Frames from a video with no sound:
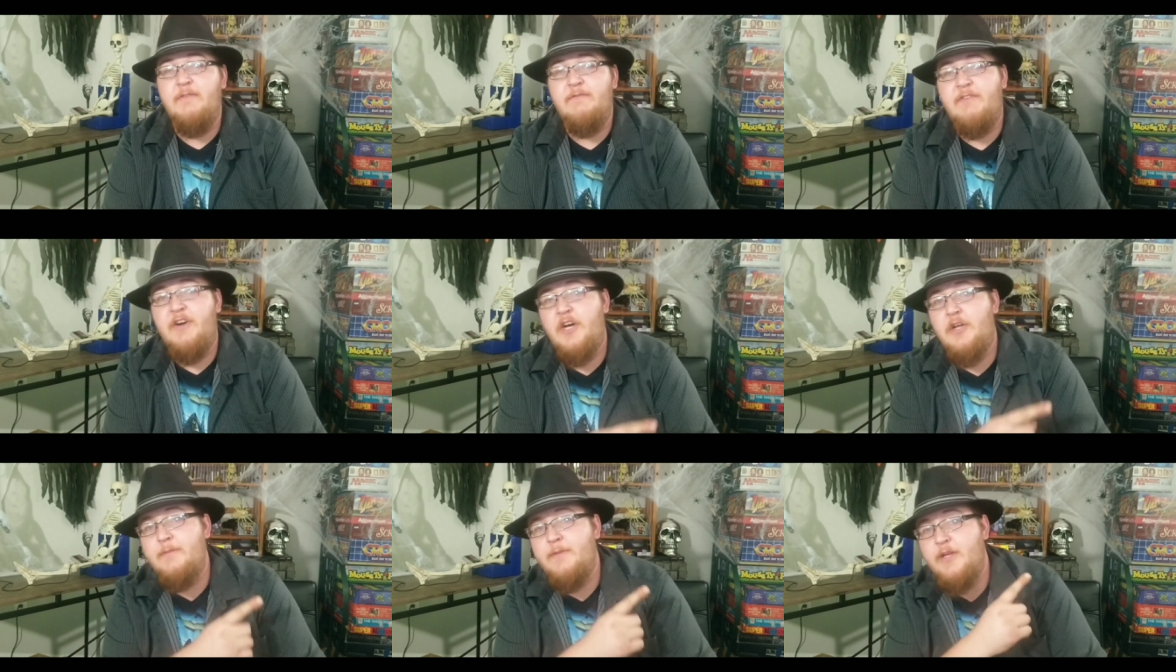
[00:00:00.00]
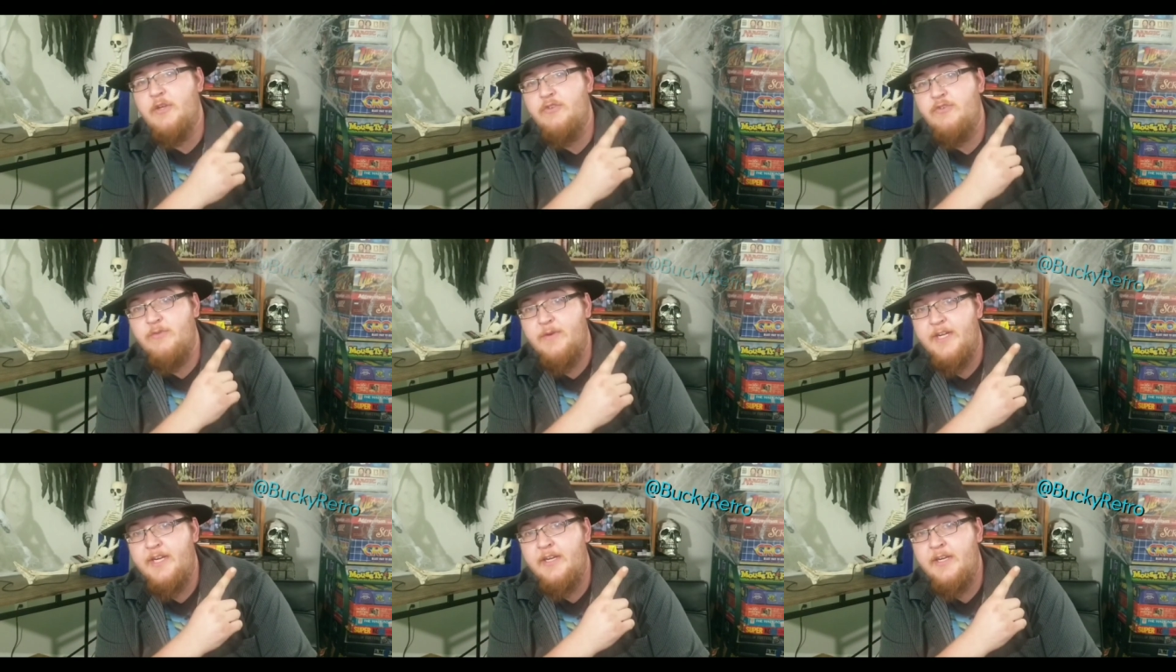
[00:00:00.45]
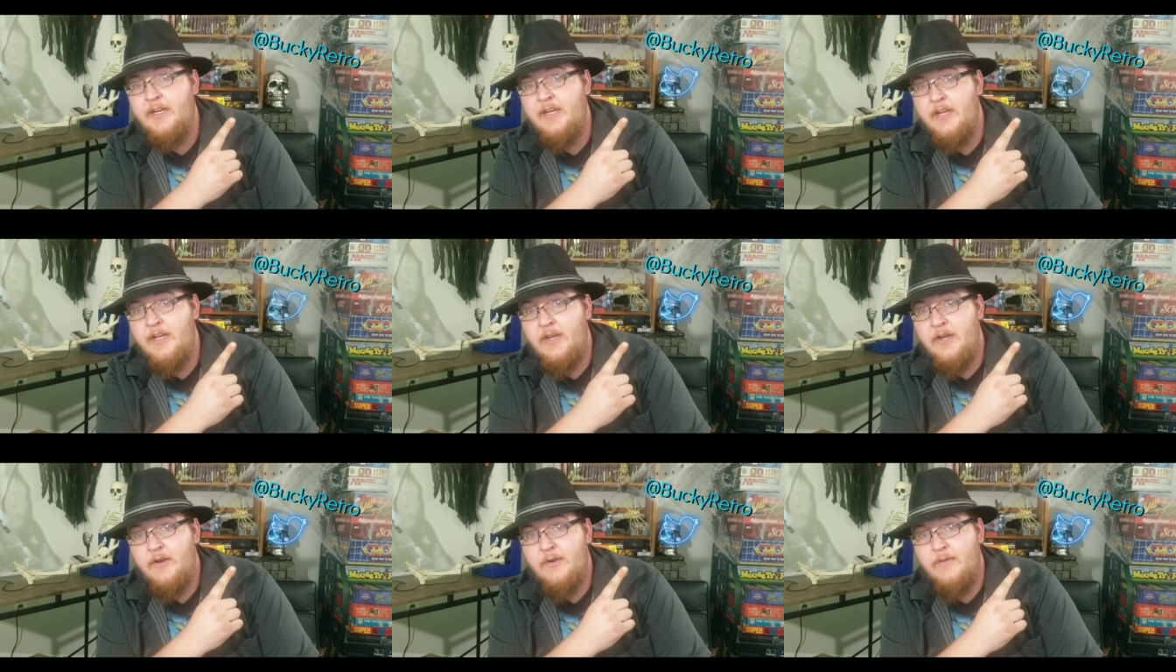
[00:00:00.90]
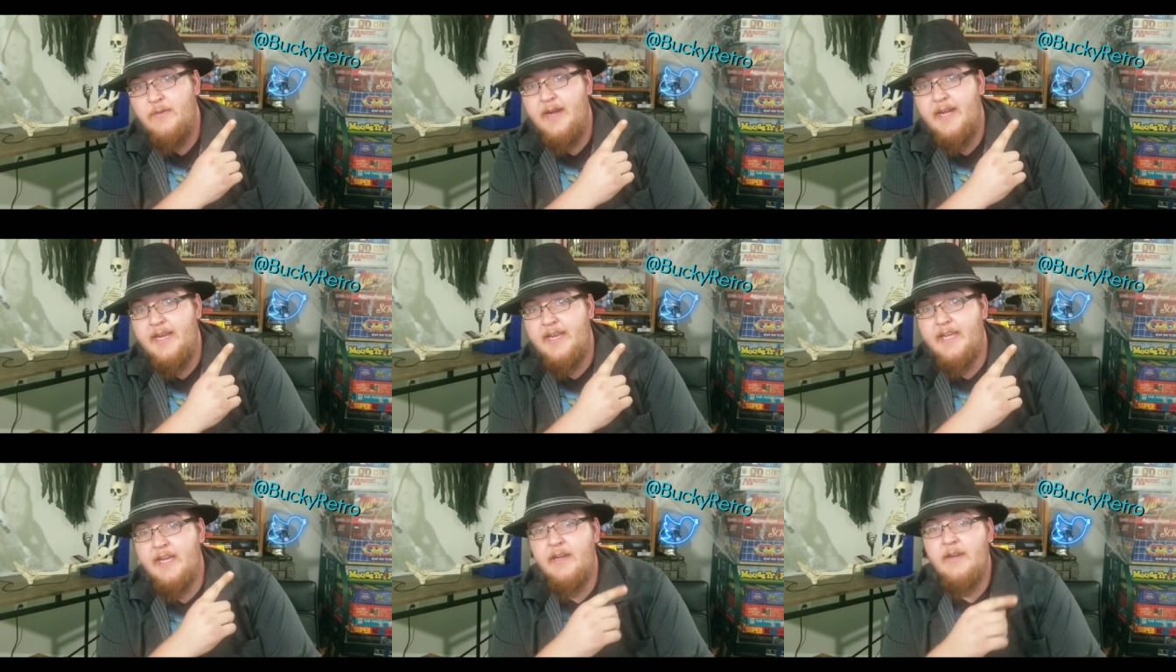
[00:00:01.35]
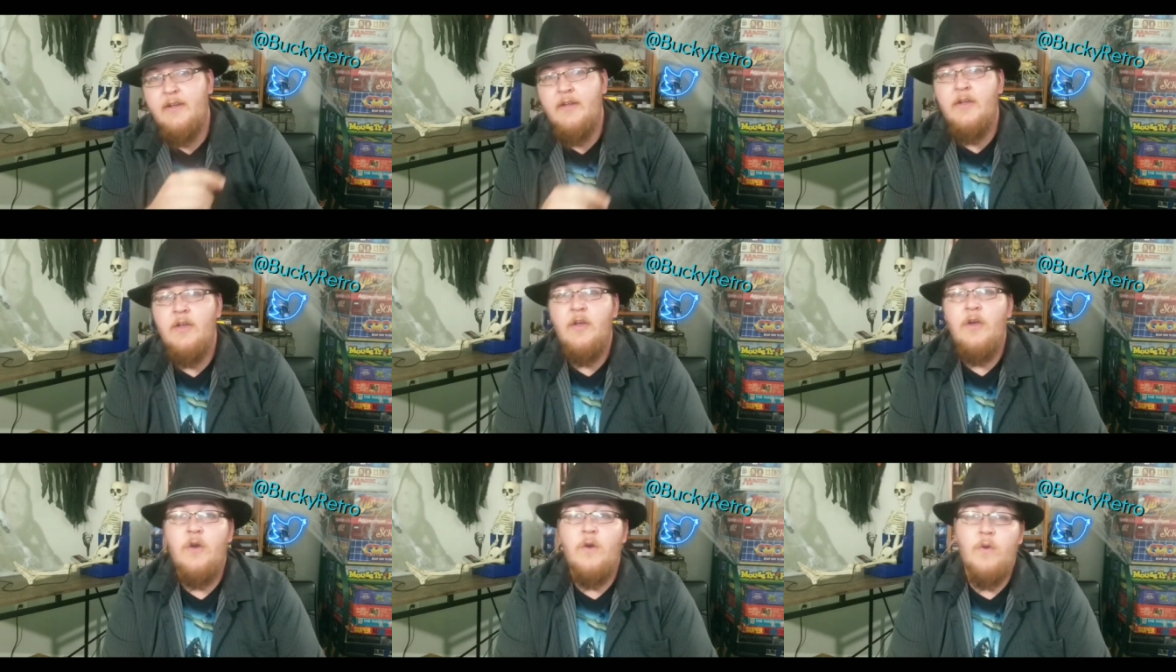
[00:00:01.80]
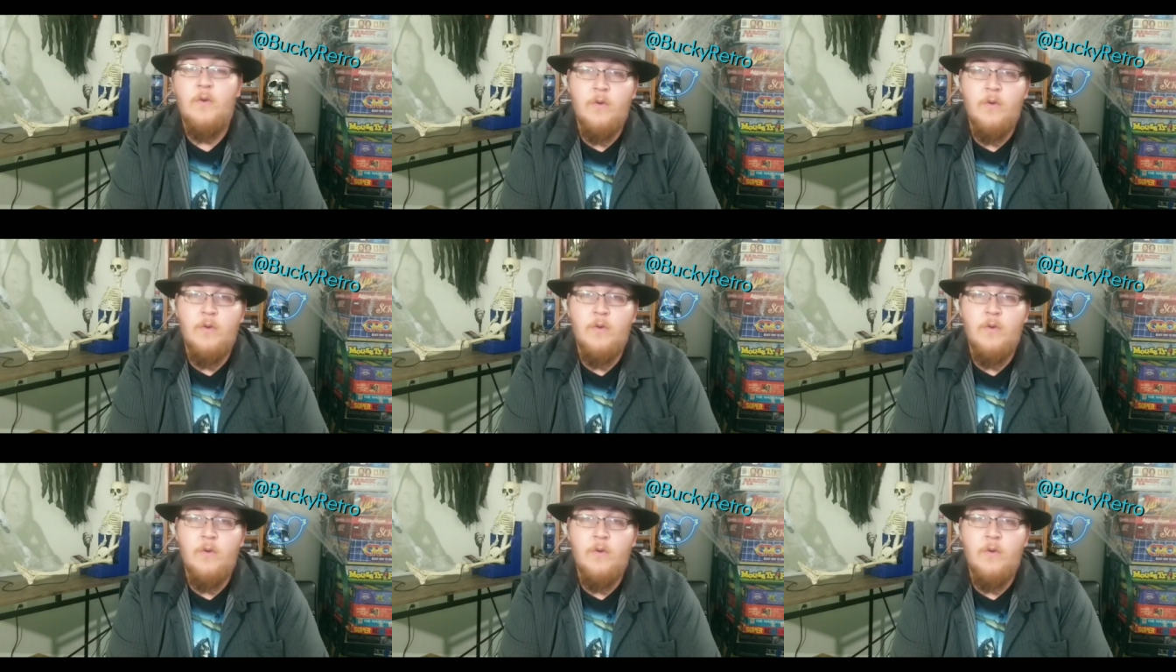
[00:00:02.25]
you can follow me on Twitter, right here,